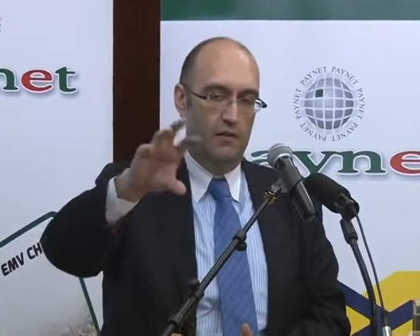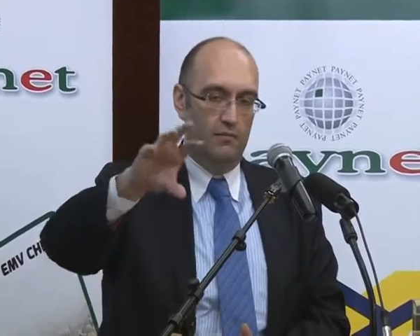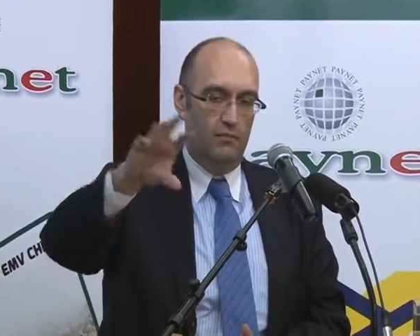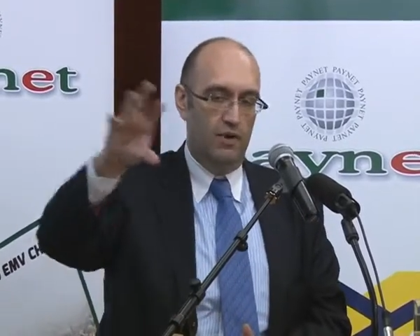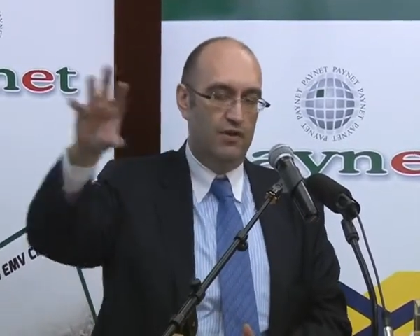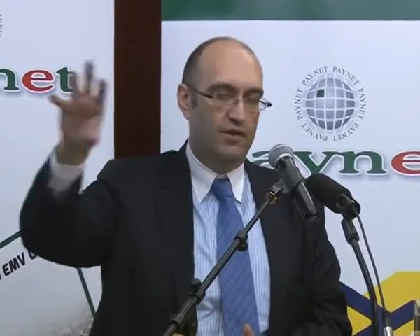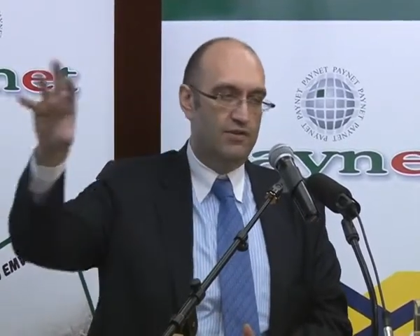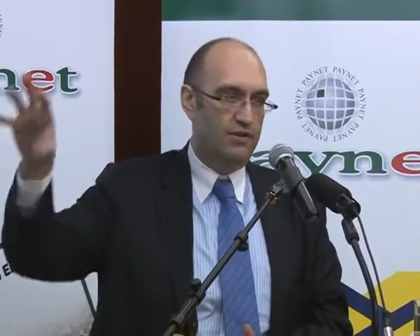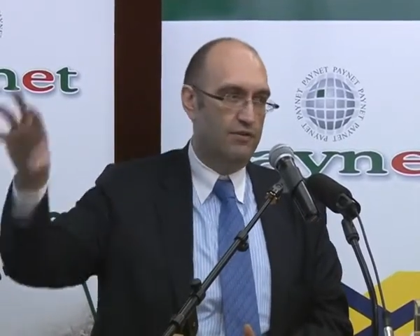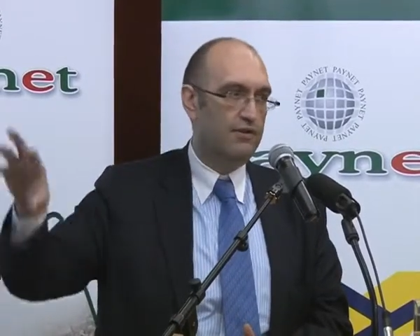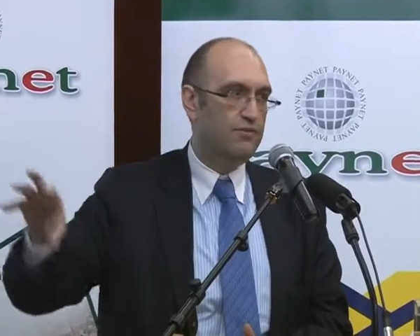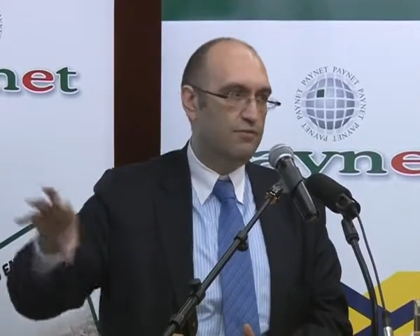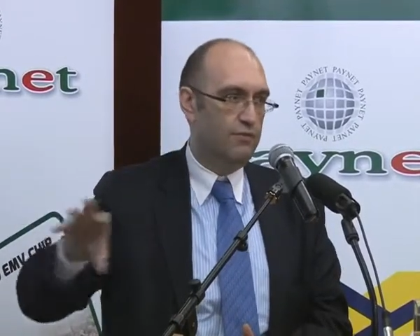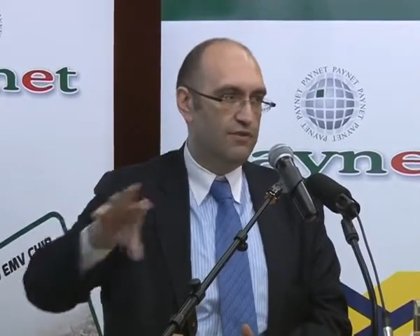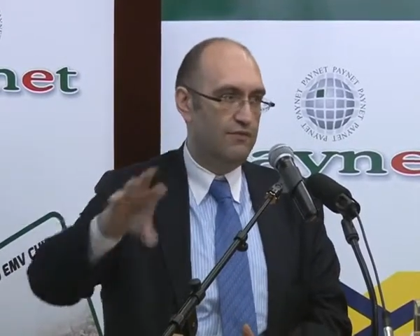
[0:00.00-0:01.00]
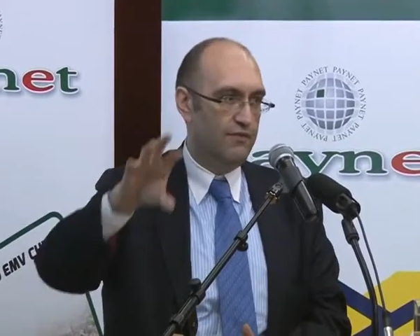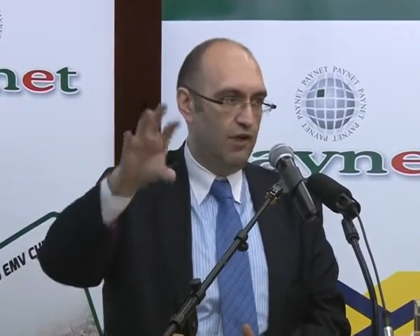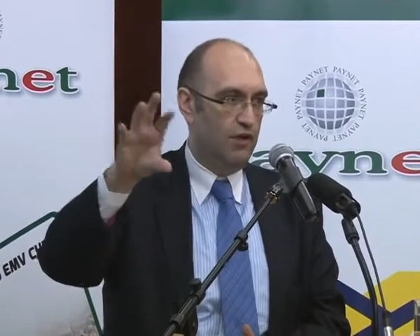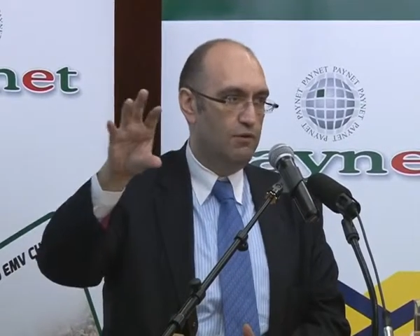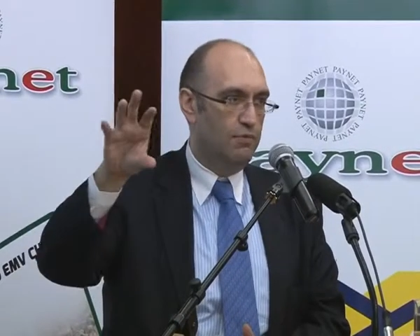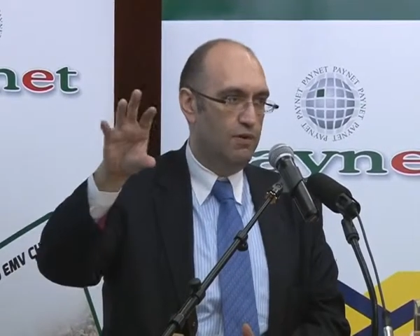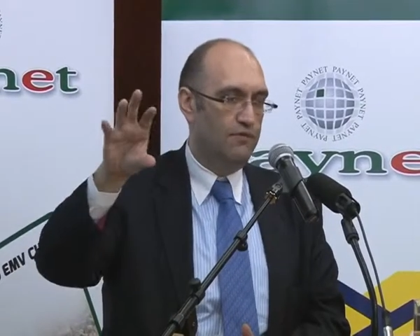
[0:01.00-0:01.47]
monitor a sort of
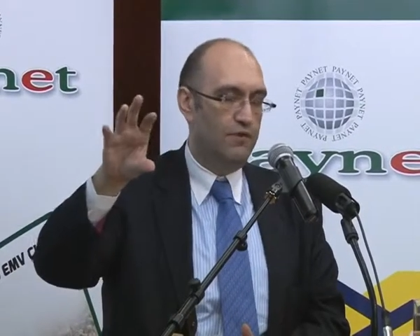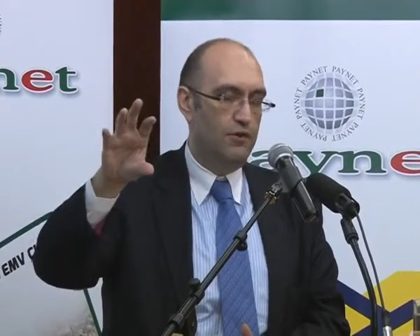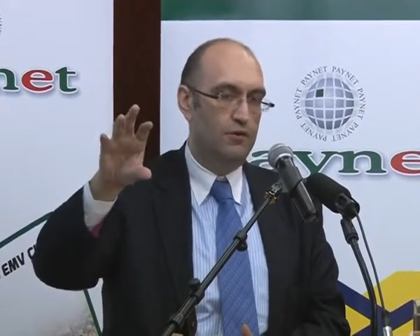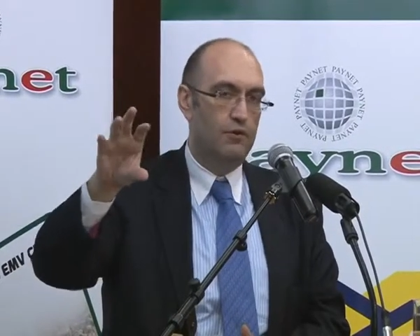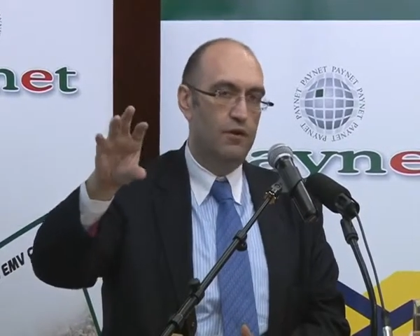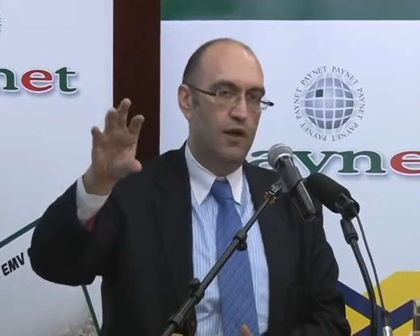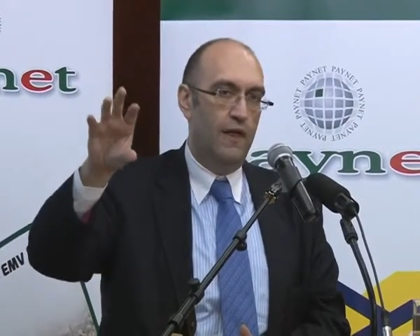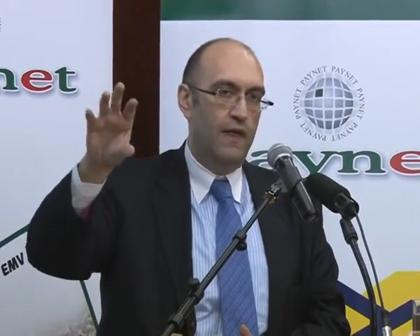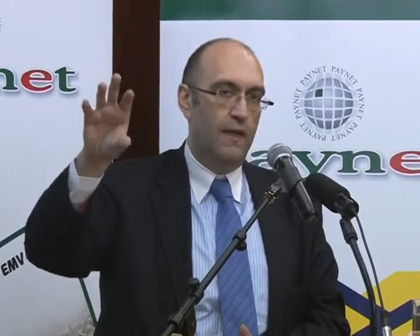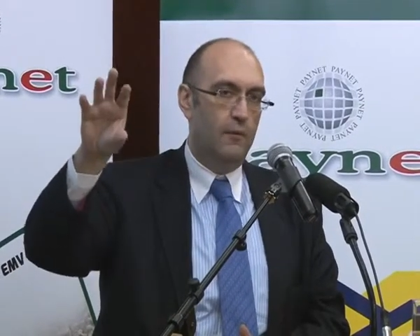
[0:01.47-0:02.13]
global view,